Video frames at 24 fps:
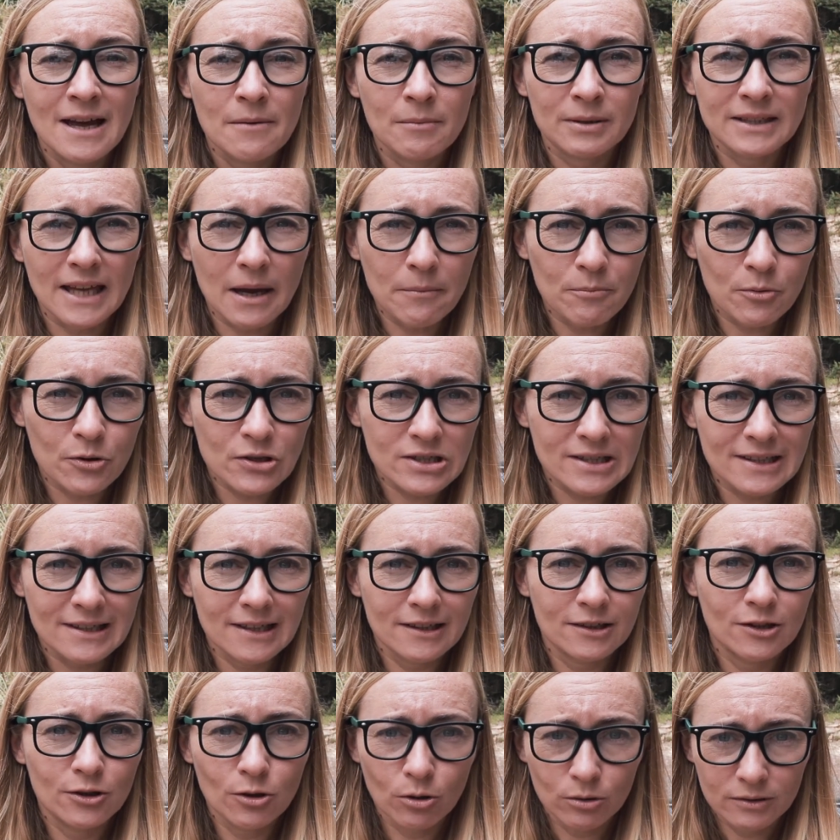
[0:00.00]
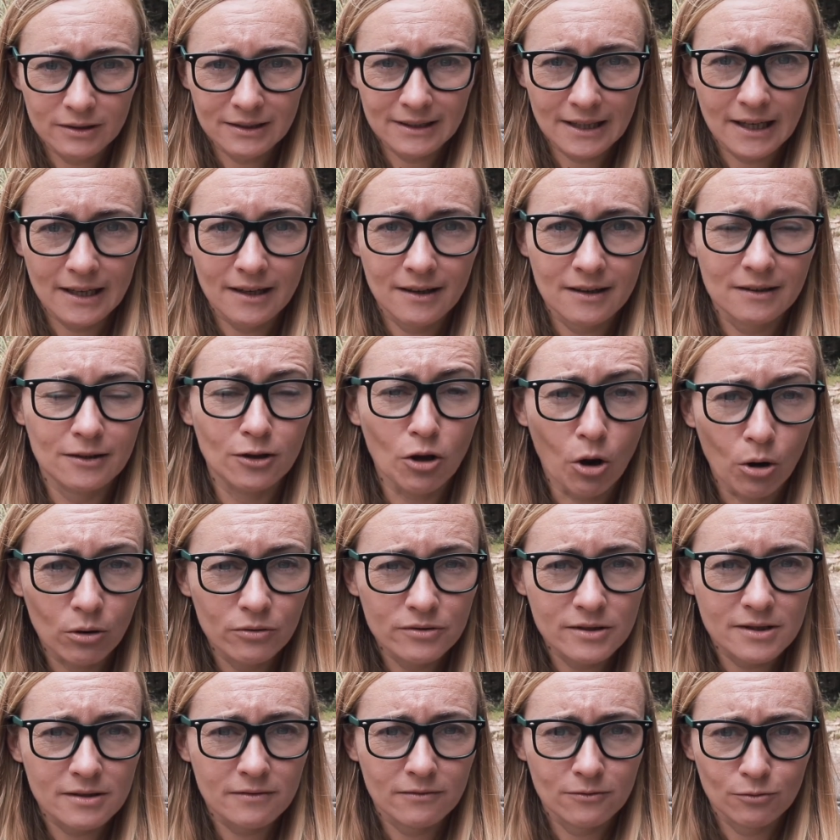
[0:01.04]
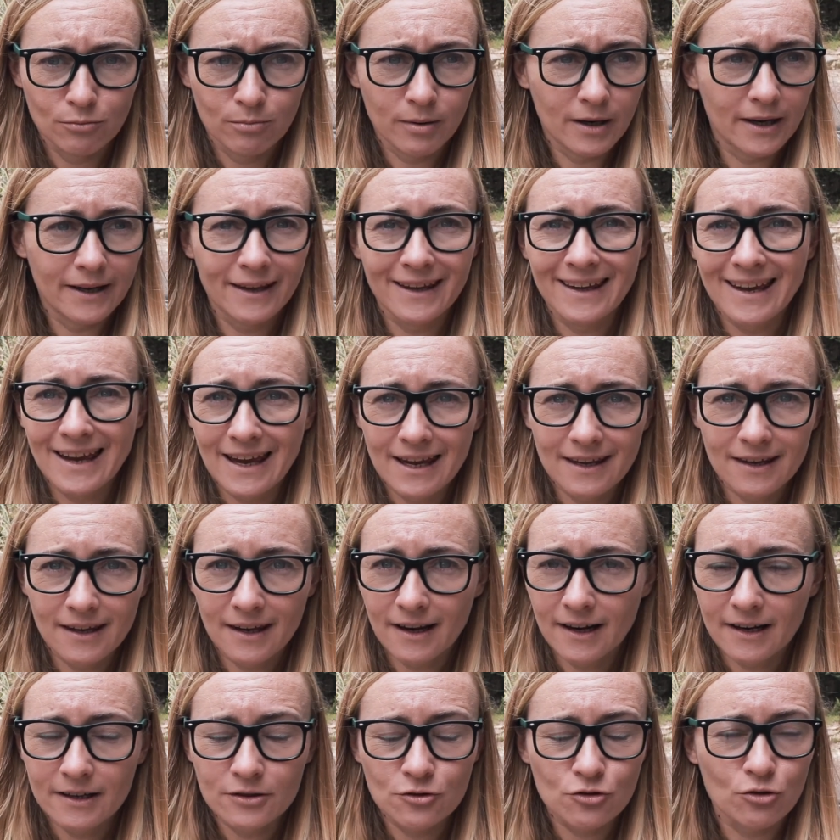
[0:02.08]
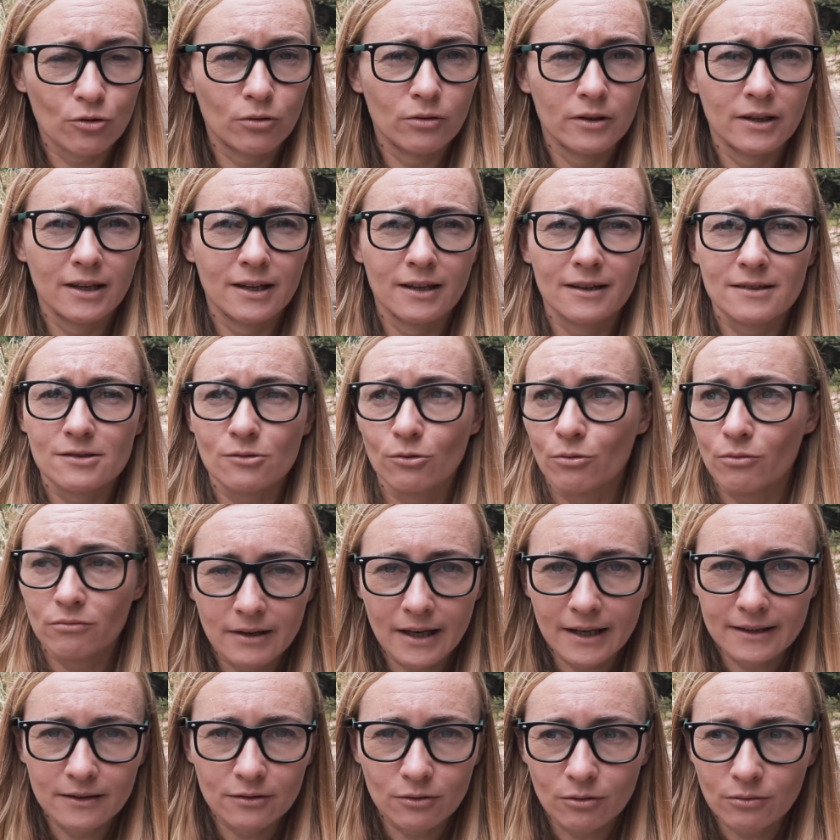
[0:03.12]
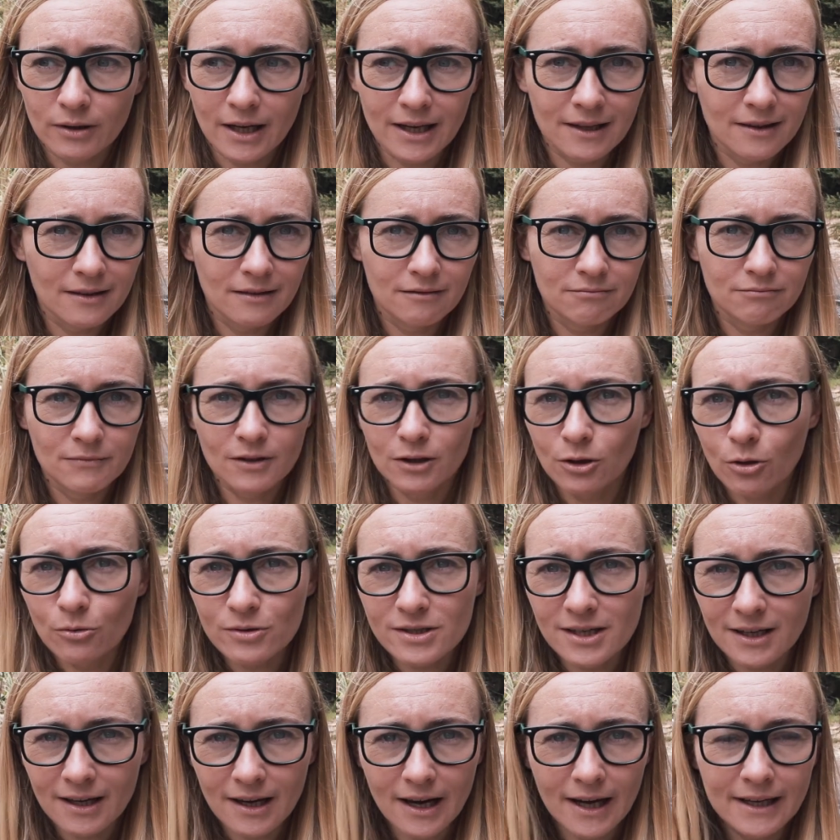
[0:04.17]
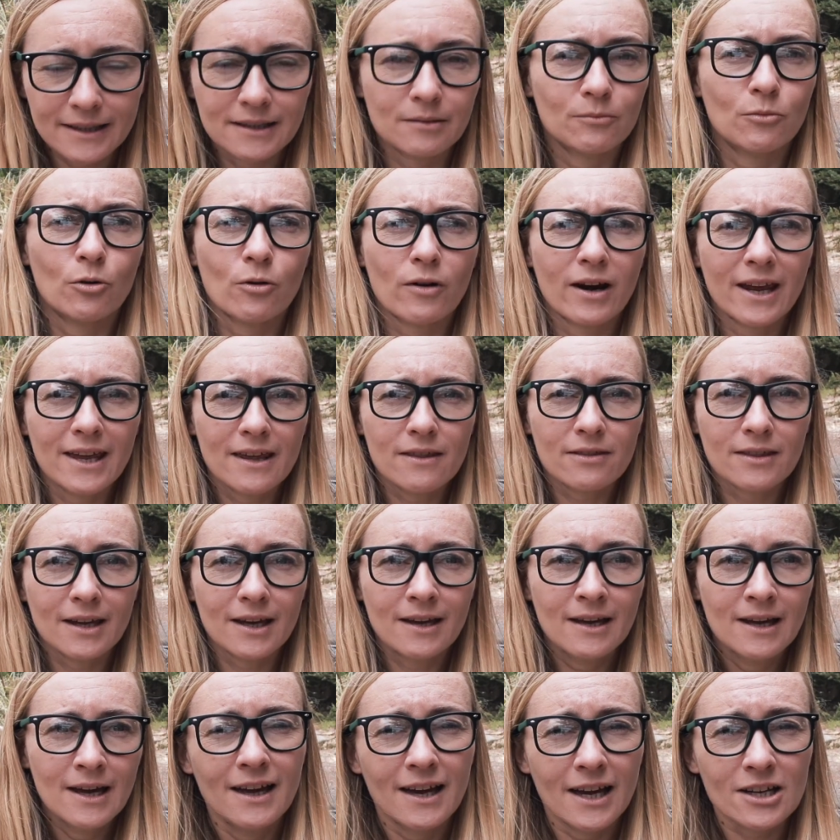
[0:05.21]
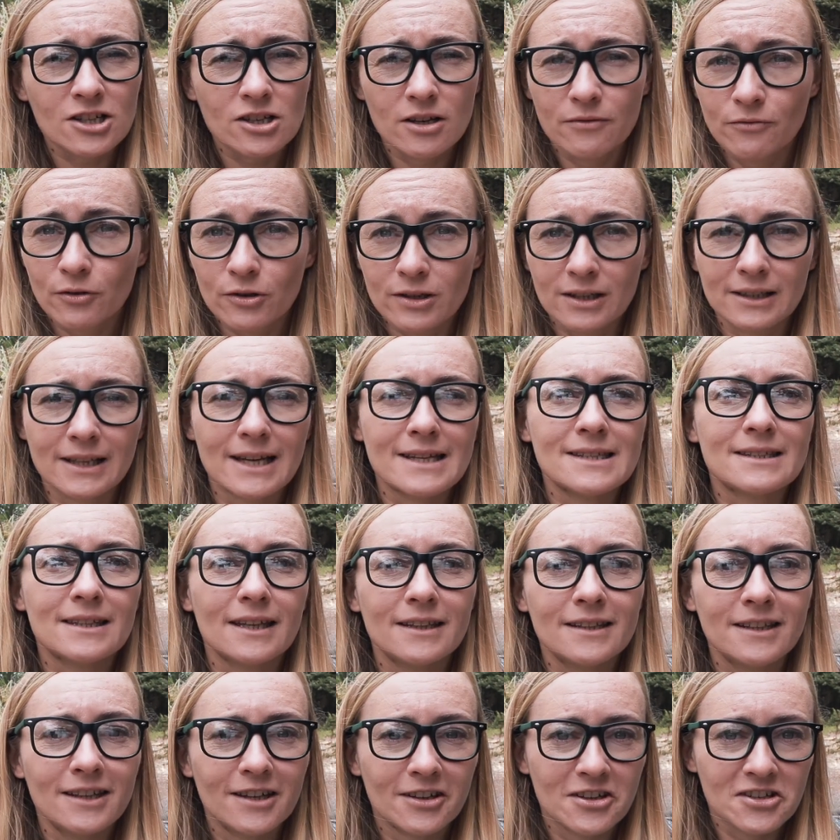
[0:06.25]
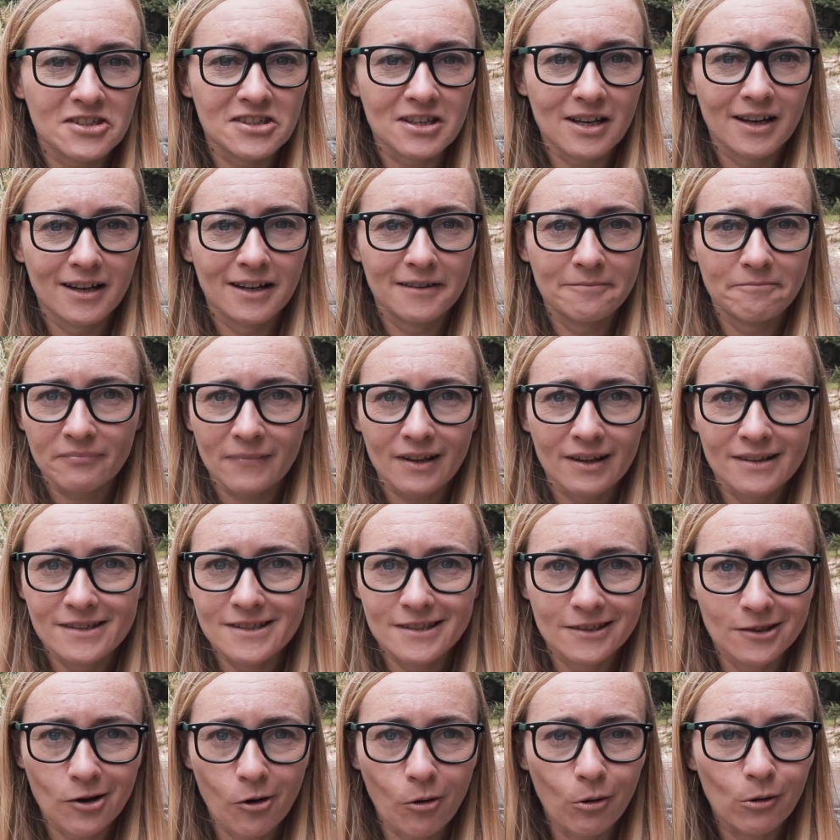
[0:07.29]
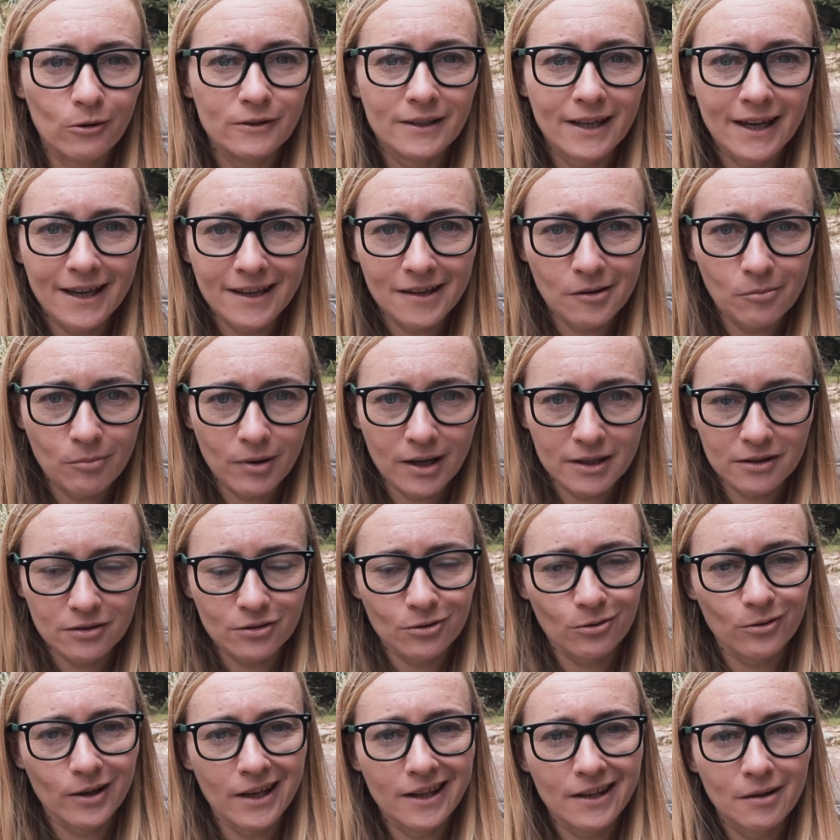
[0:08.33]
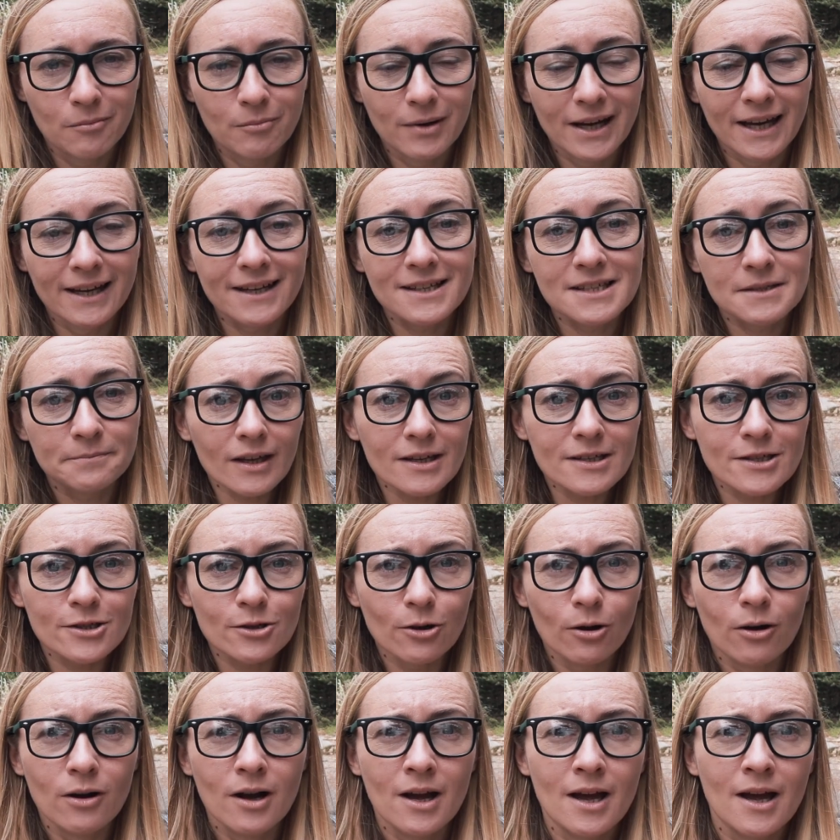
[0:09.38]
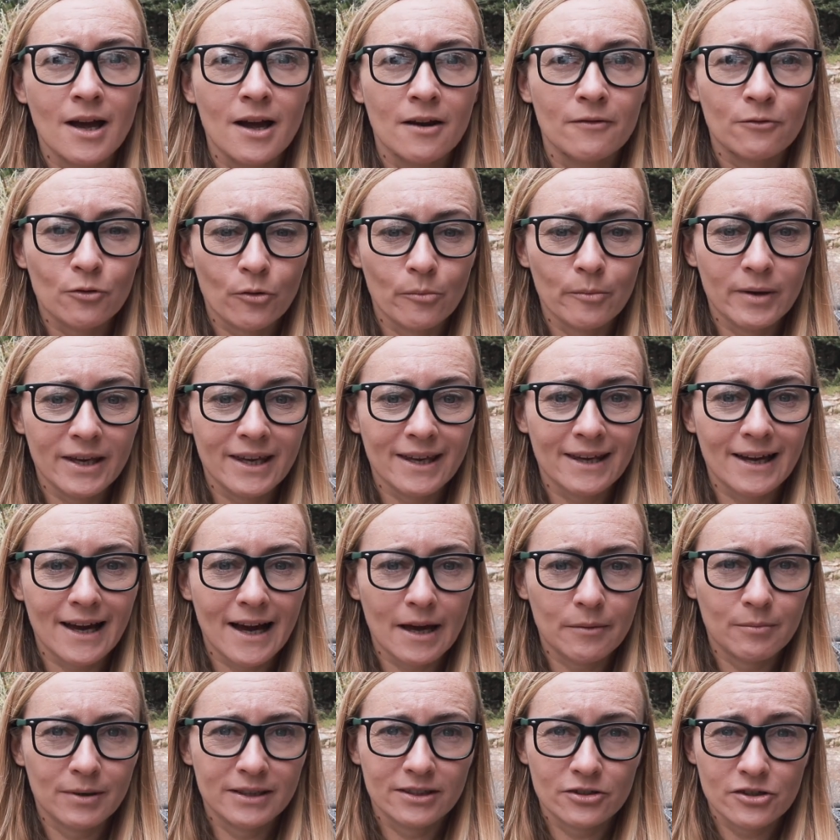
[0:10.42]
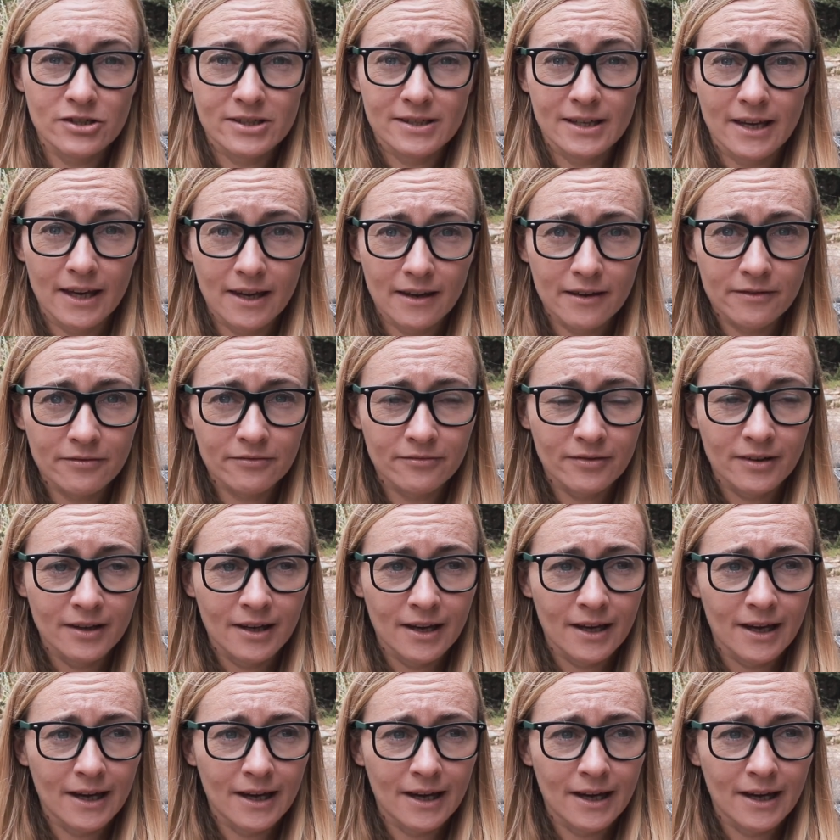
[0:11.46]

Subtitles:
But I personally don't take loans to buy any electronics or, I don't know, any clothing item or anything. Actually, for the last 10 years, I didn't own any money to any banks. So for me, I better save.